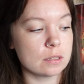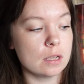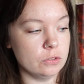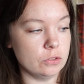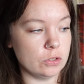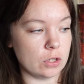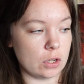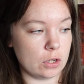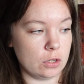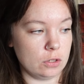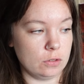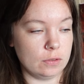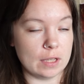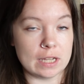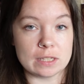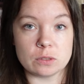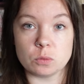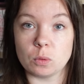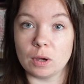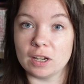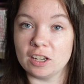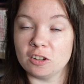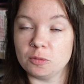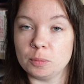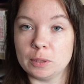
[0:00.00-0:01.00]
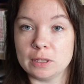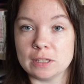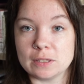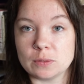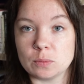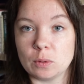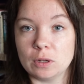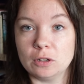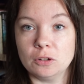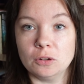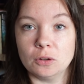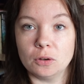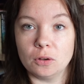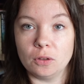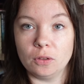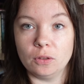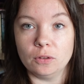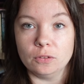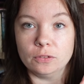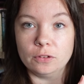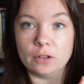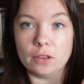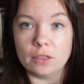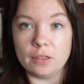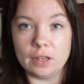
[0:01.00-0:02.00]
So that's why I've put this one
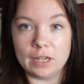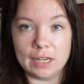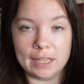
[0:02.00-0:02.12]
on the